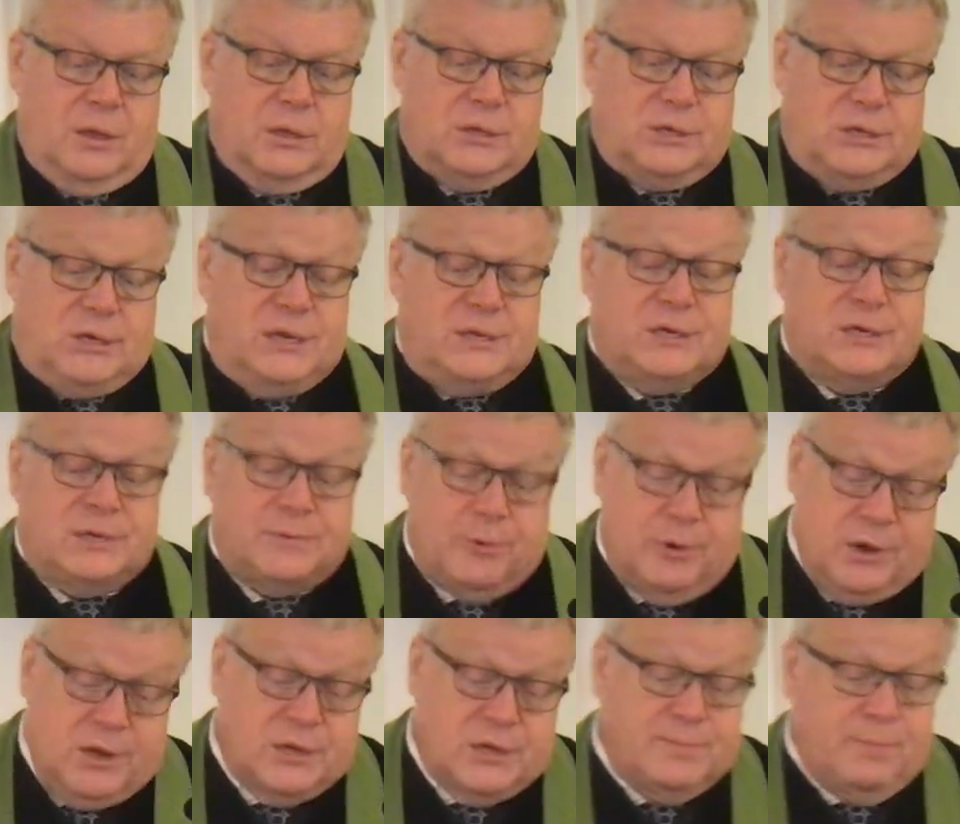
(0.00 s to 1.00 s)
Jesus,
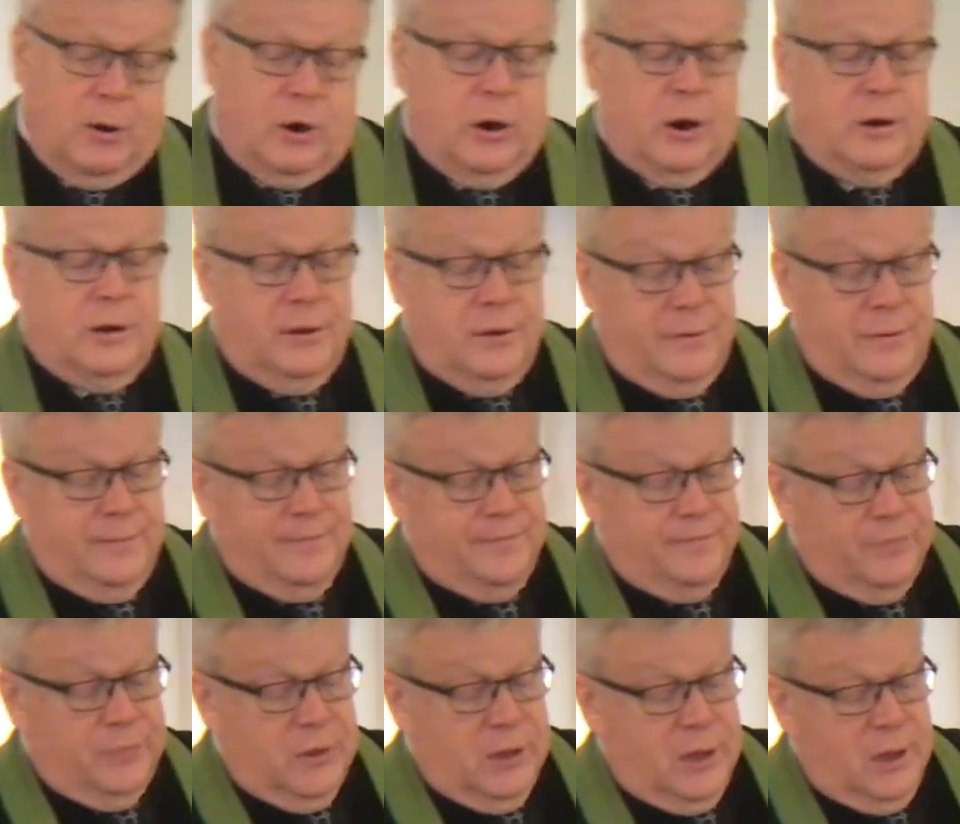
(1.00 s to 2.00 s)
for his part,
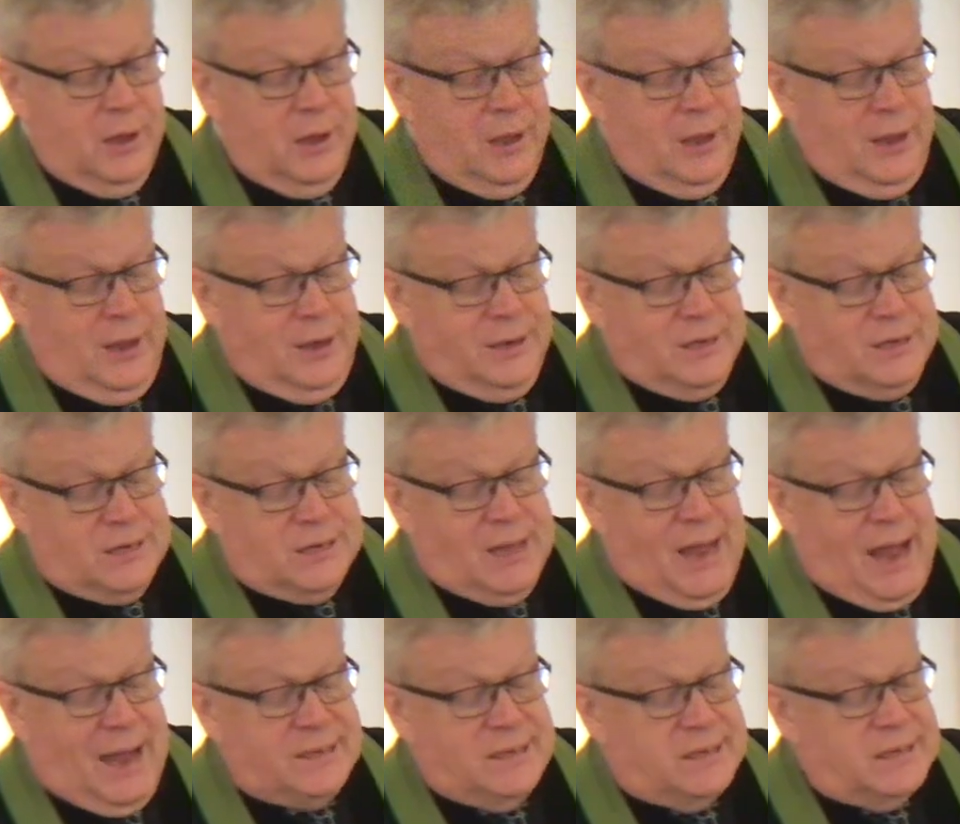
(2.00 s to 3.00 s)
does
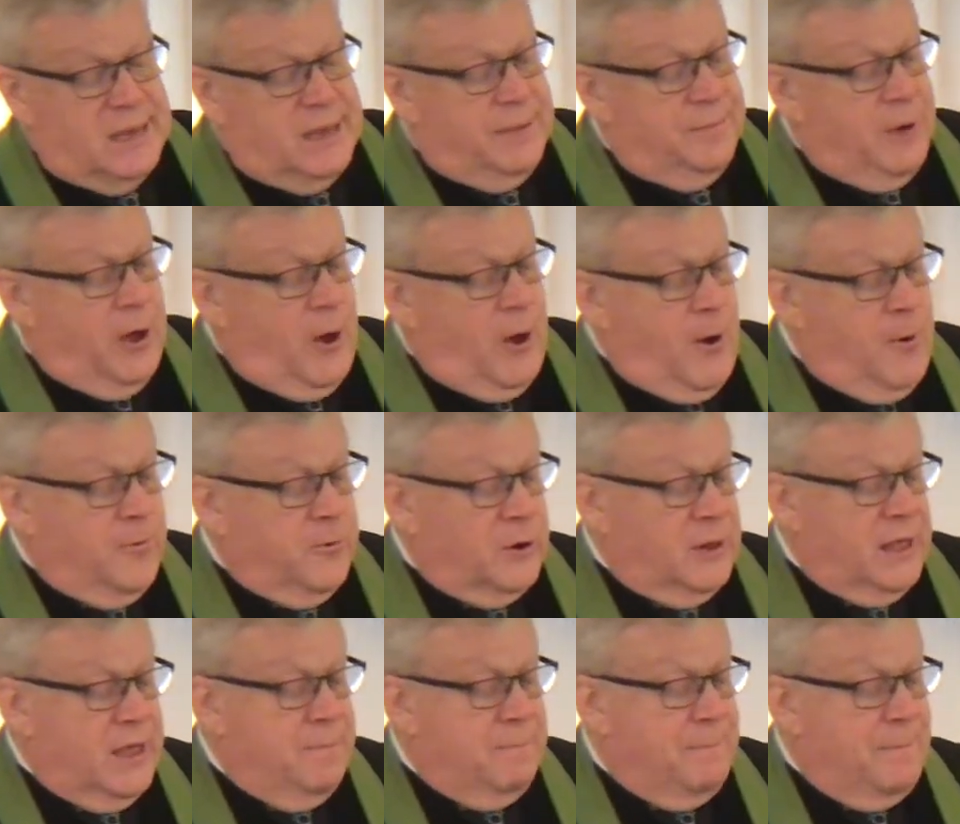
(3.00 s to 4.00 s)
not seem
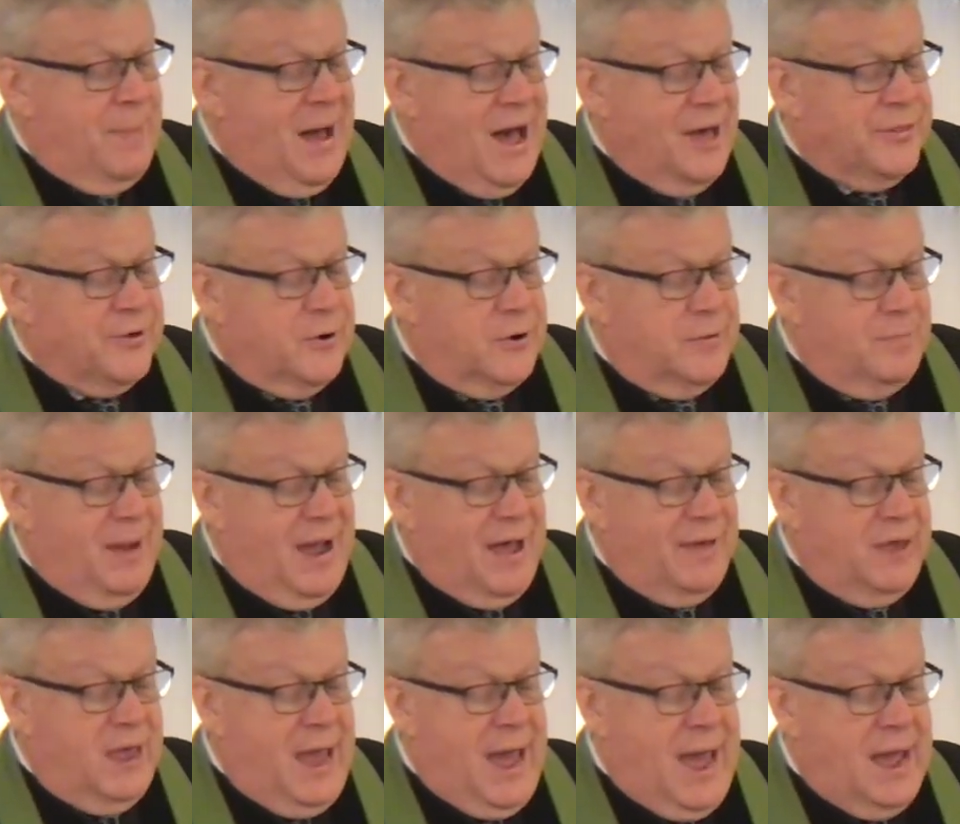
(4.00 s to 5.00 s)
overly bothered by
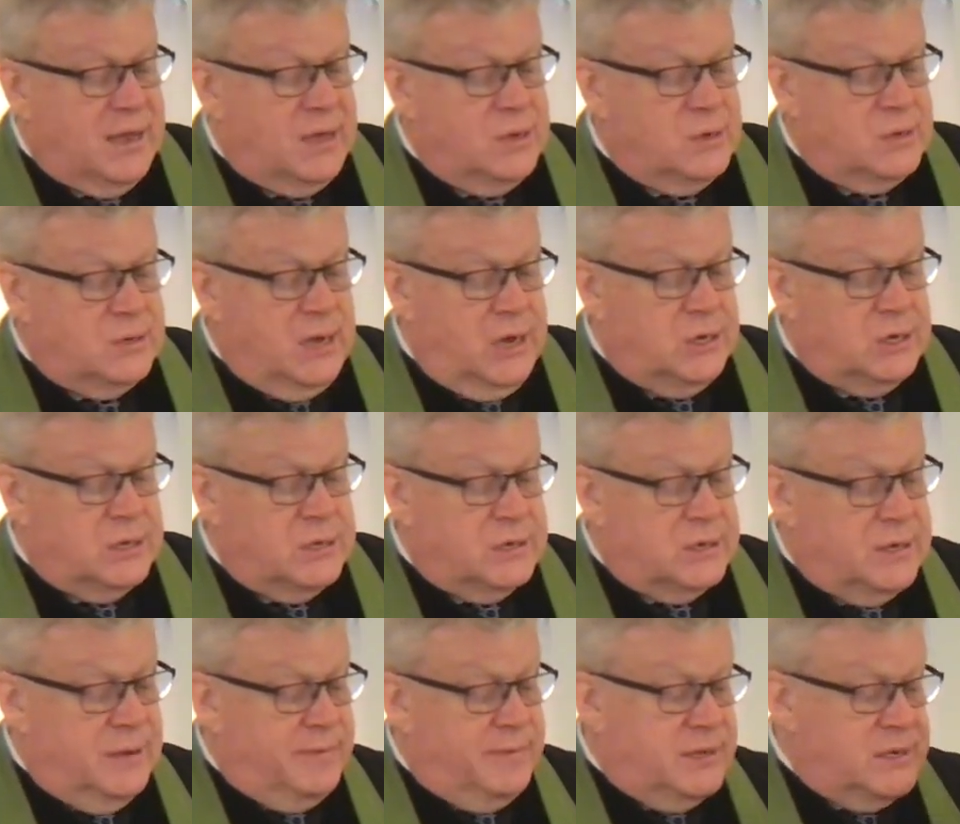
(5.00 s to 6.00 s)
the
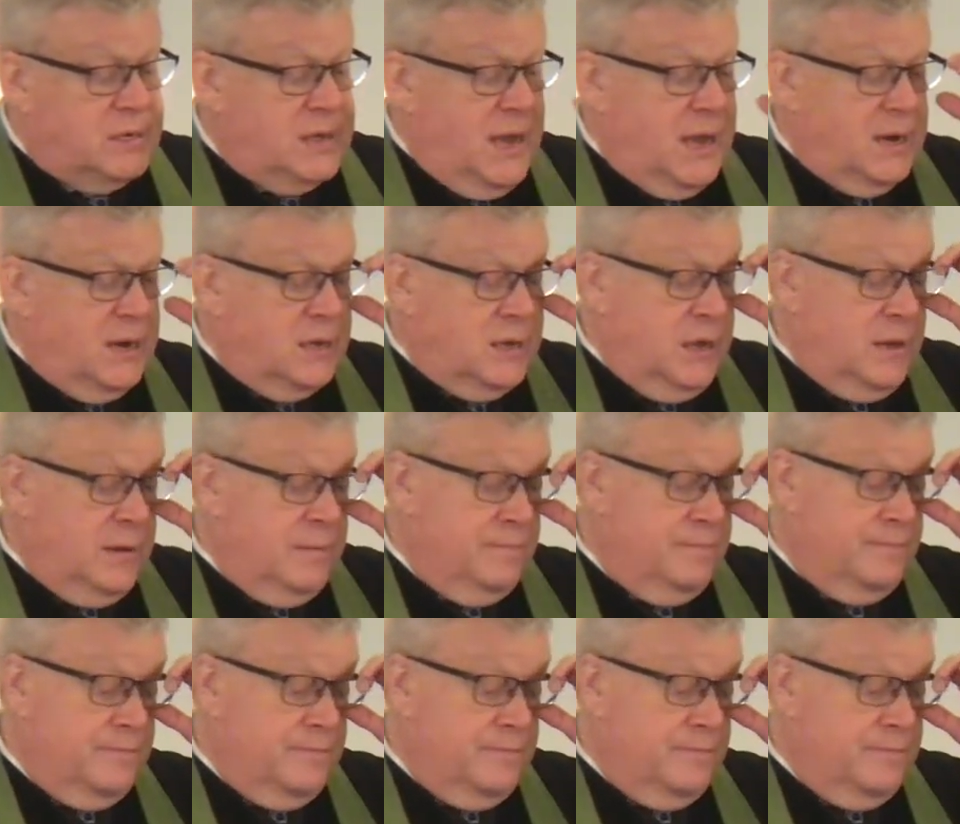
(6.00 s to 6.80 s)
accusations of insanity.